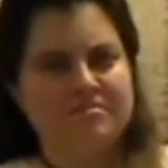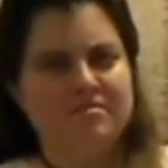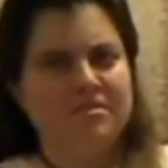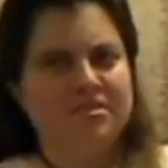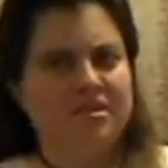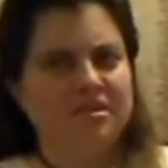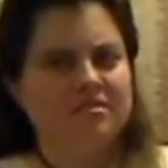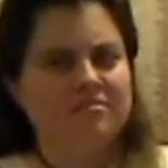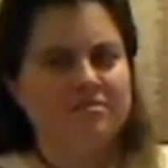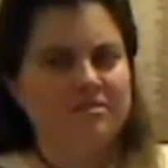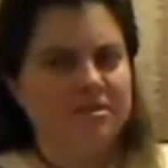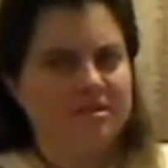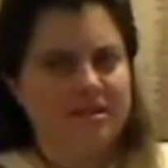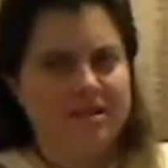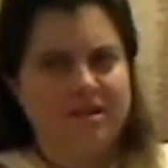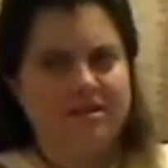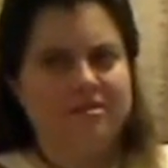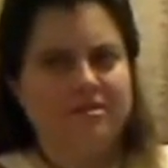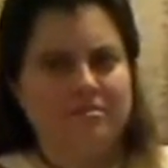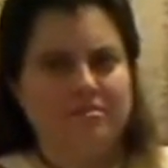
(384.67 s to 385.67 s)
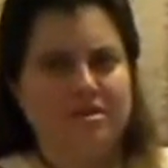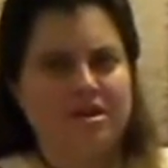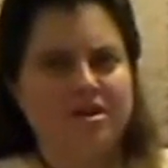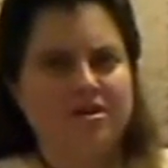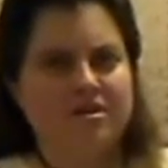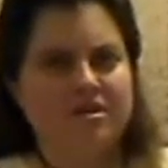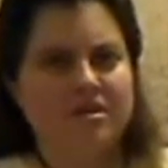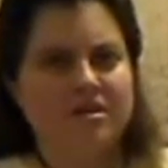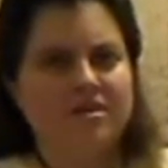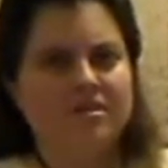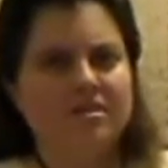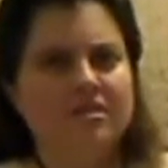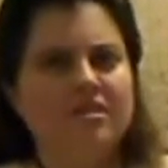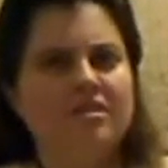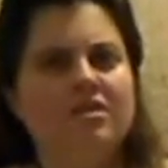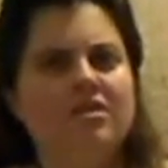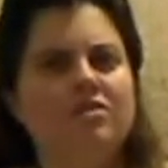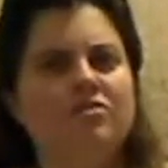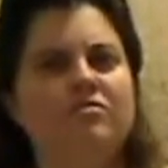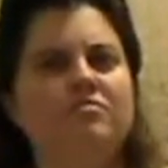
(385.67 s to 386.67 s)
but not really here in America,
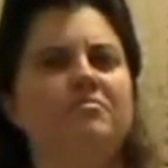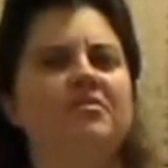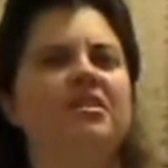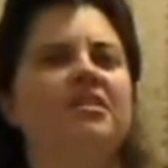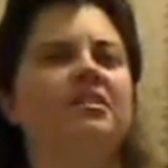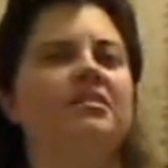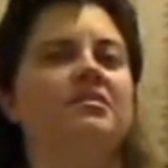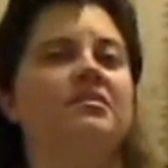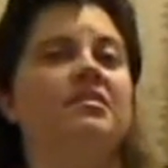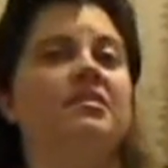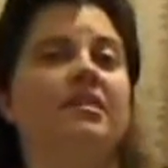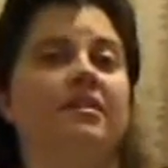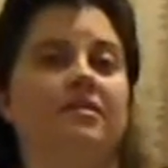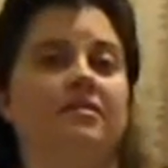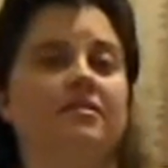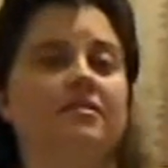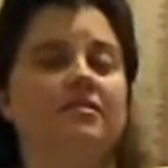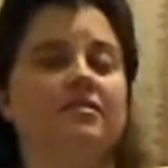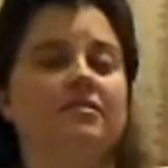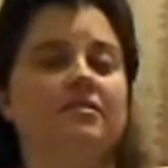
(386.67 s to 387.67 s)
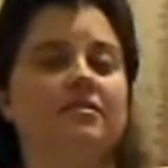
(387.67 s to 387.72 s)
would be gazelle.